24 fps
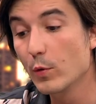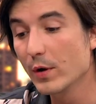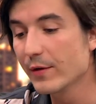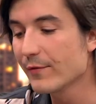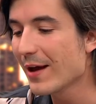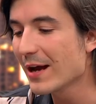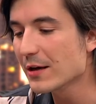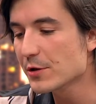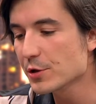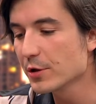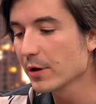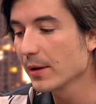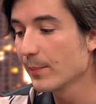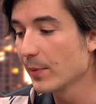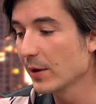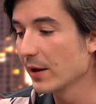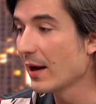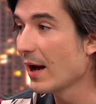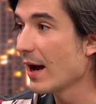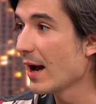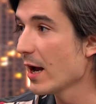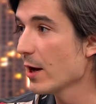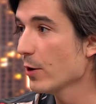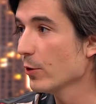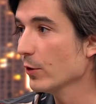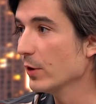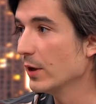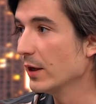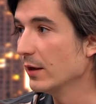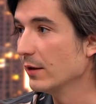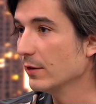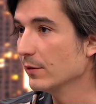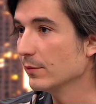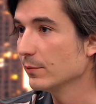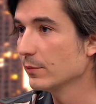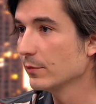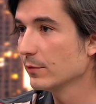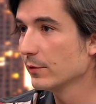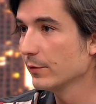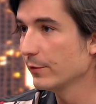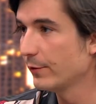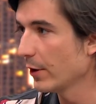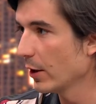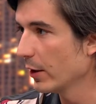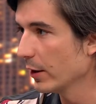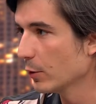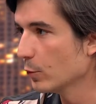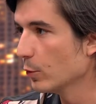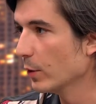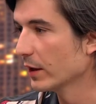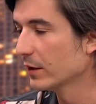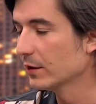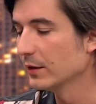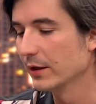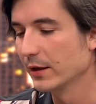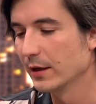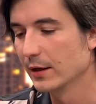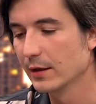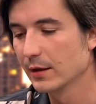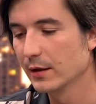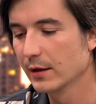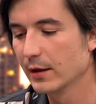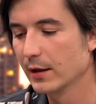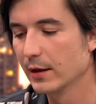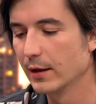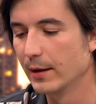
We've actually been hiring very quickly.